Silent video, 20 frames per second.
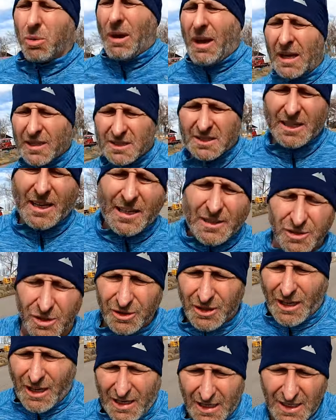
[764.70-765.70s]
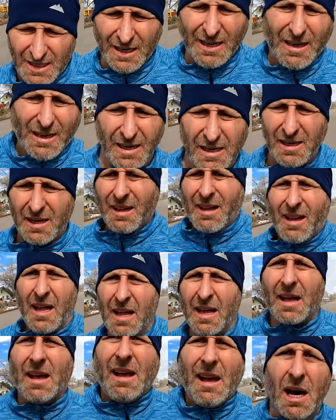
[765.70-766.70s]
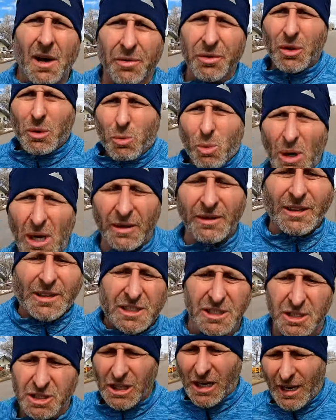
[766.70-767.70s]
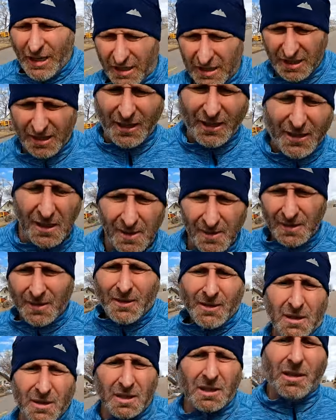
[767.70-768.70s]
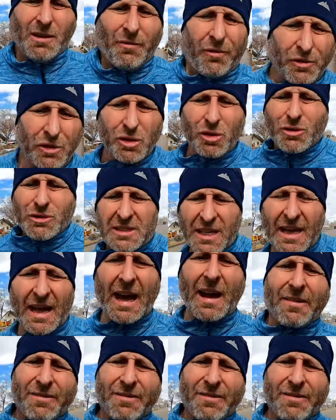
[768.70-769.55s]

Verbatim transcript: we had scheduled a health and wellness check for Tuesday